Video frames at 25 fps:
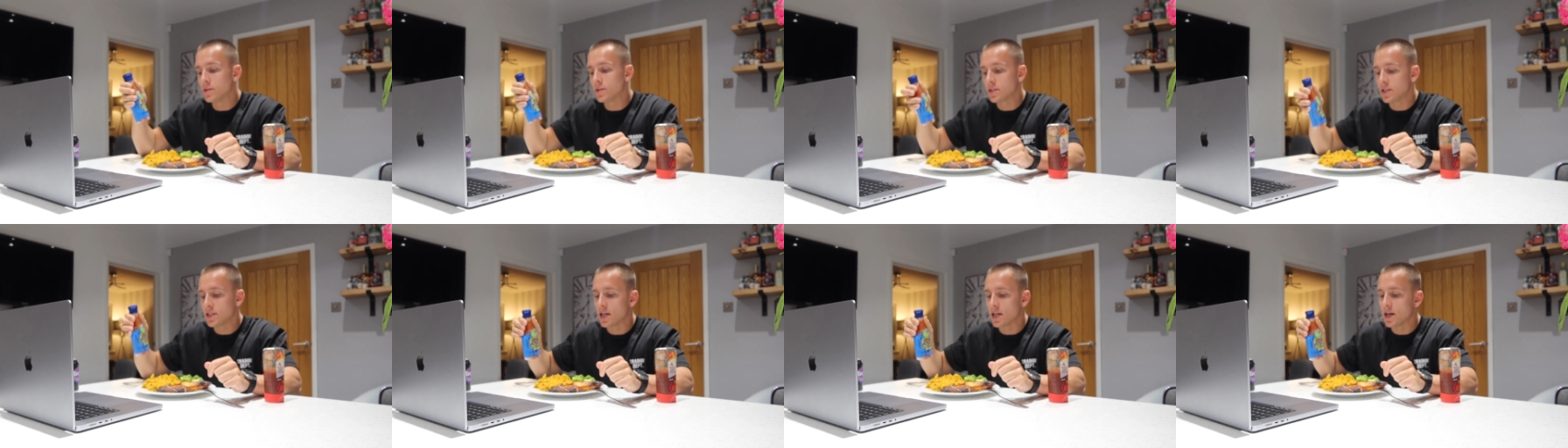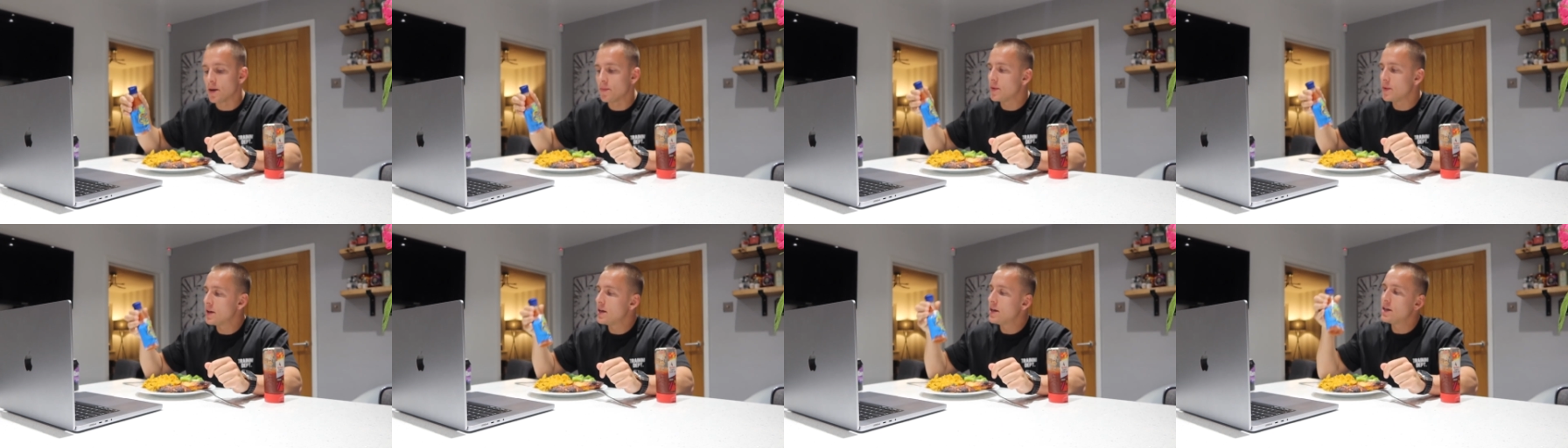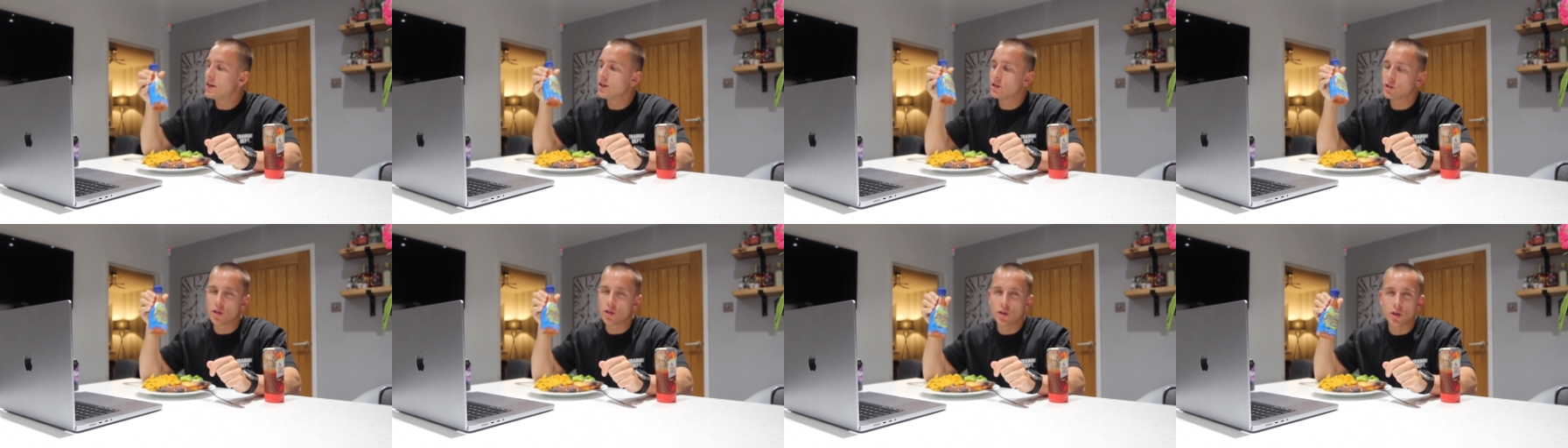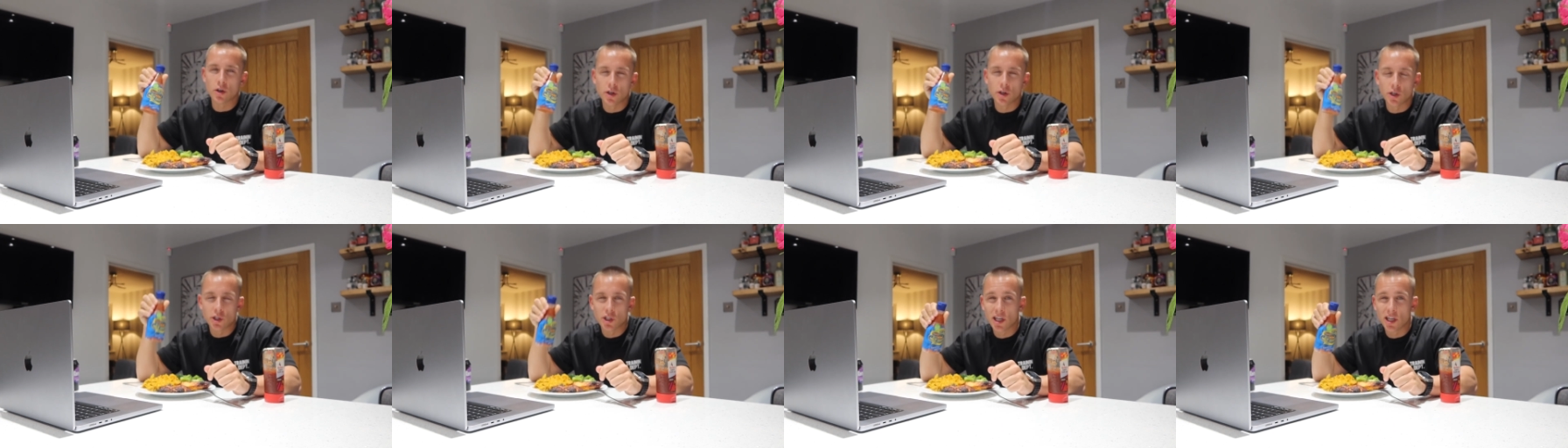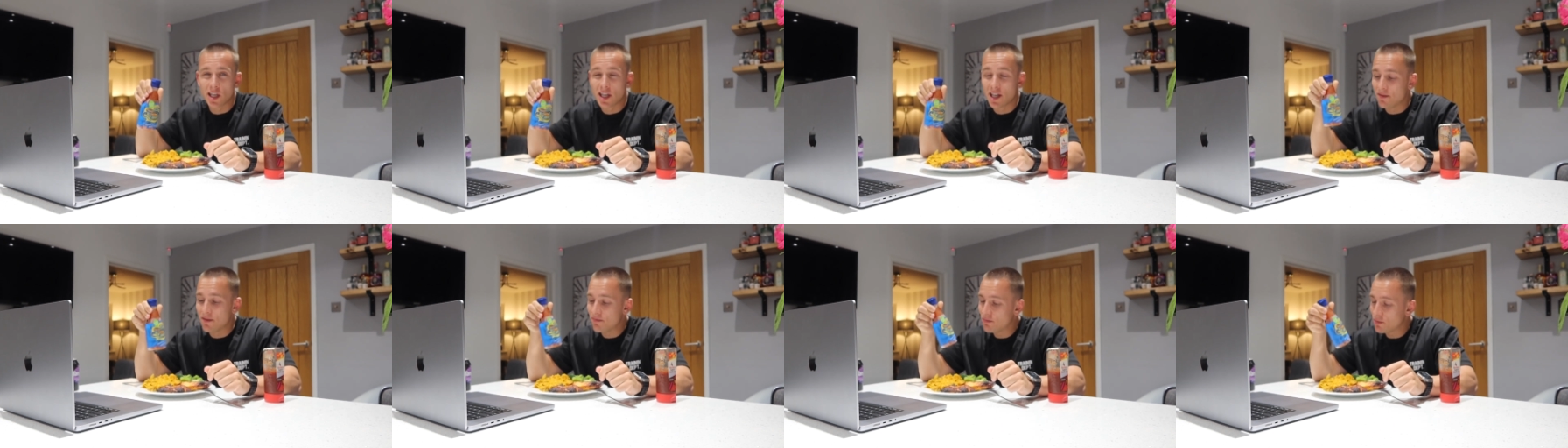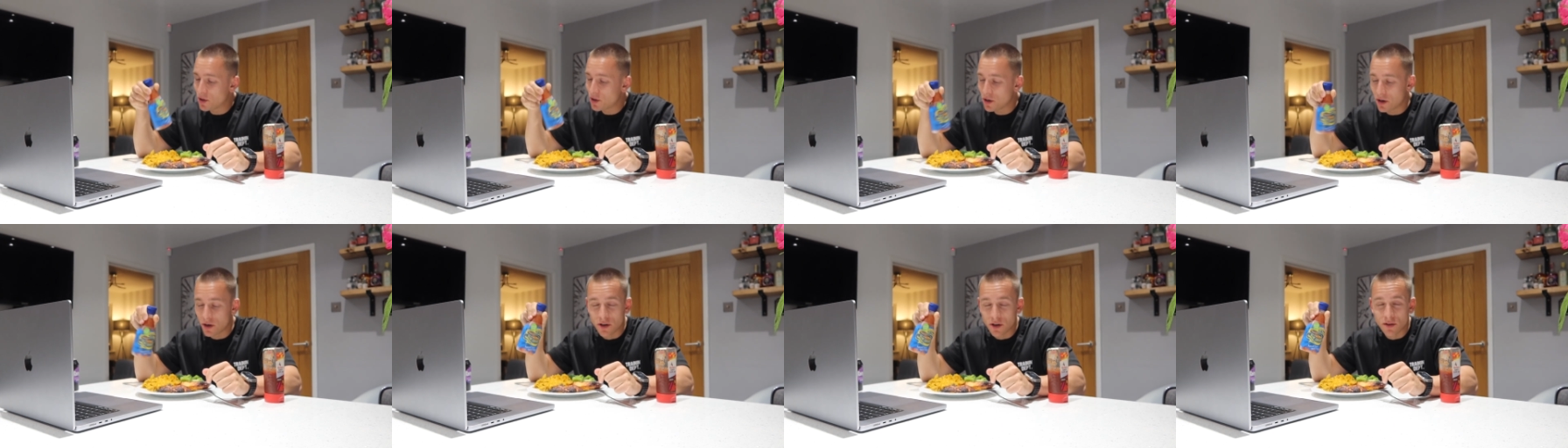So yeah, it's good on your chicken,
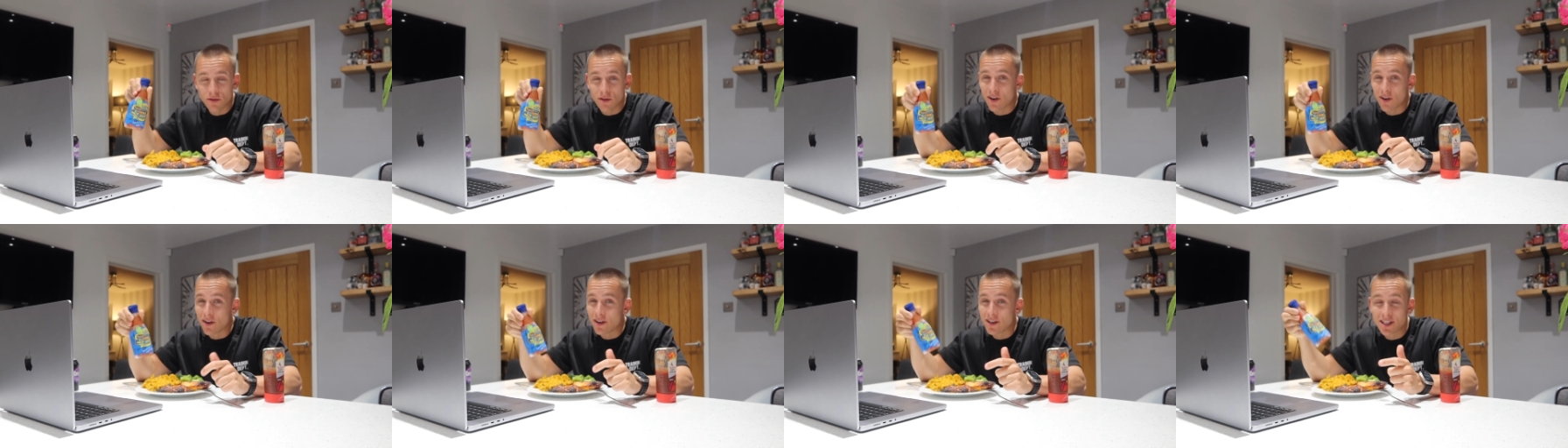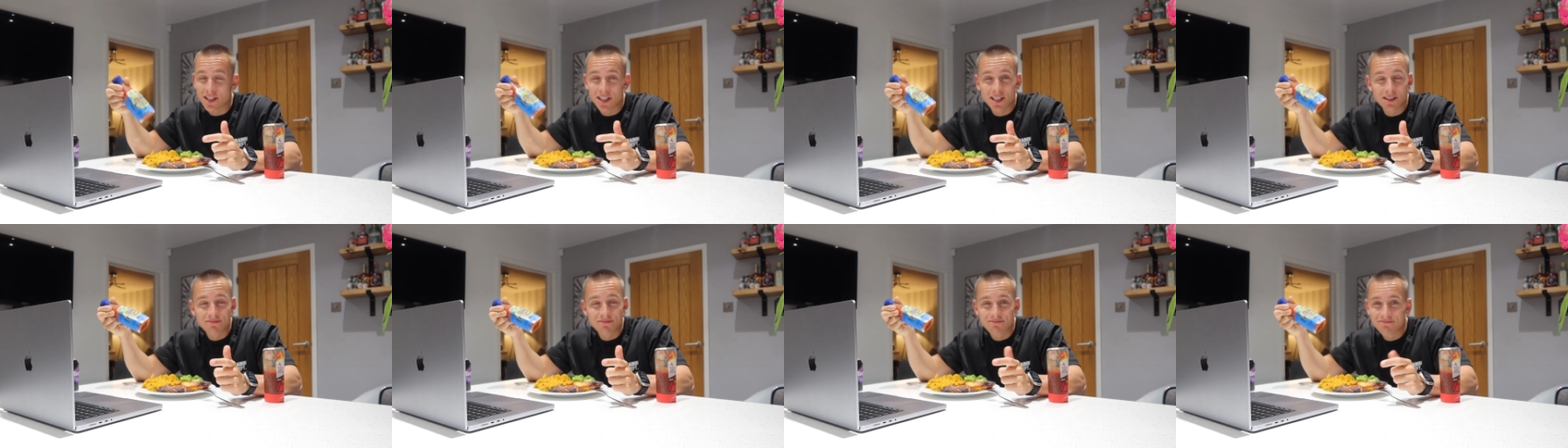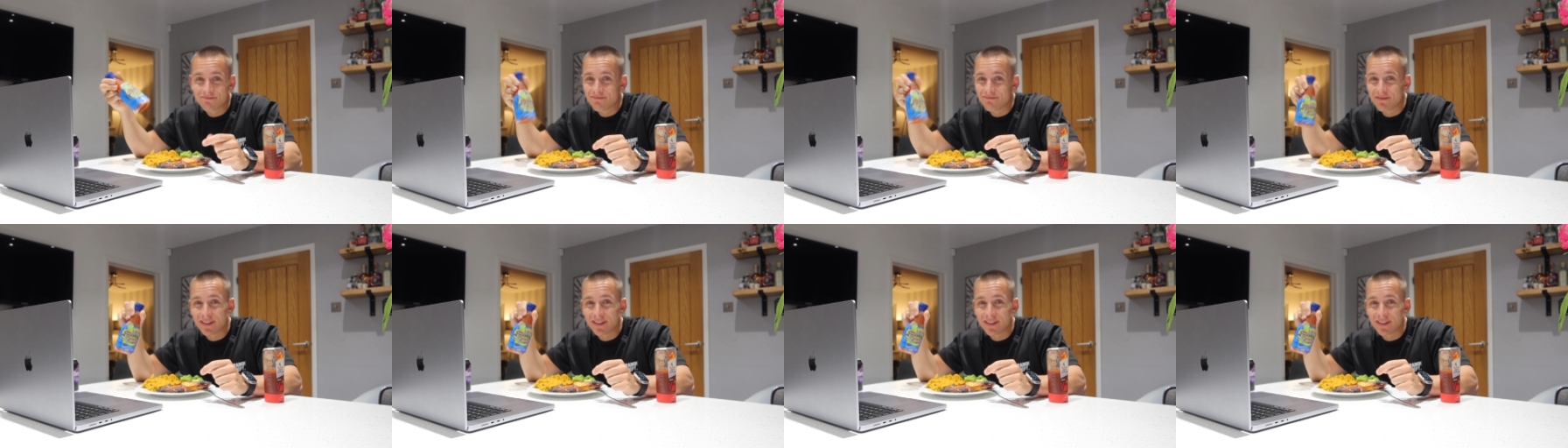good on your rice,